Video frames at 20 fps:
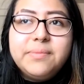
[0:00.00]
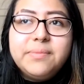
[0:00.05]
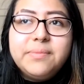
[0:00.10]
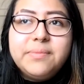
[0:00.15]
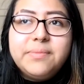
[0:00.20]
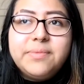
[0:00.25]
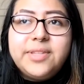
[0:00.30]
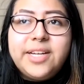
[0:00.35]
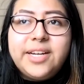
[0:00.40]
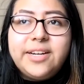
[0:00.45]

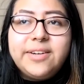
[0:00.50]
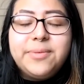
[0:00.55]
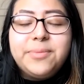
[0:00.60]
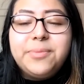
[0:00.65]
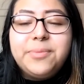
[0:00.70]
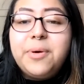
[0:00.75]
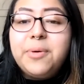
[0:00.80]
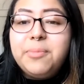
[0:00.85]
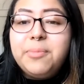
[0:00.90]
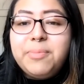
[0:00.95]
there
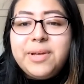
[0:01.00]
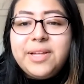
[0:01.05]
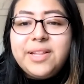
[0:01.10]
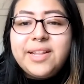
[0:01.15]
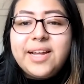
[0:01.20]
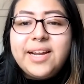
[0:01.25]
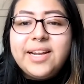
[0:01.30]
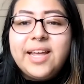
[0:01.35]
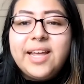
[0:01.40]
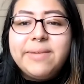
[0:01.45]
won't be
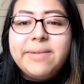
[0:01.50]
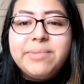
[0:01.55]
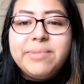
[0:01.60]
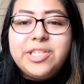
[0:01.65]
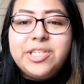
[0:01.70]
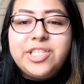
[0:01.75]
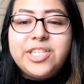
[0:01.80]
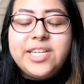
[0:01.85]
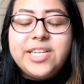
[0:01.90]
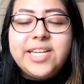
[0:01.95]
like that
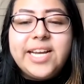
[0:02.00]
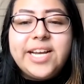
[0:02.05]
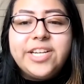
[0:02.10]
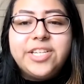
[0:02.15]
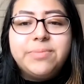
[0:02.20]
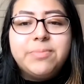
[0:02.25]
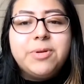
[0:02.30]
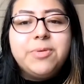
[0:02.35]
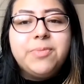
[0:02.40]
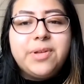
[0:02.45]
much
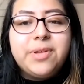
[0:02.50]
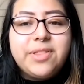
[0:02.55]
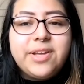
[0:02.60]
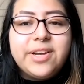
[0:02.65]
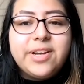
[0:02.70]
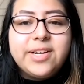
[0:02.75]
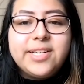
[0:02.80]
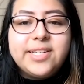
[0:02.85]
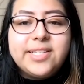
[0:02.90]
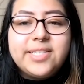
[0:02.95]
engagement with
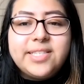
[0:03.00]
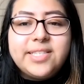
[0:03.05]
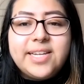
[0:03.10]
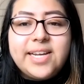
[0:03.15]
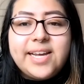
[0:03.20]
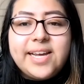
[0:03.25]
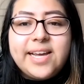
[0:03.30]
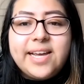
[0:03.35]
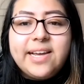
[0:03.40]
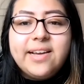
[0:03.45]
Here to
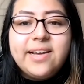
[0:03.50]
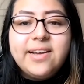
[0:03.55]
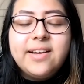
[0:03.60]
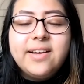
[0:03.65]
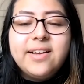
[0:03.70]
Stay.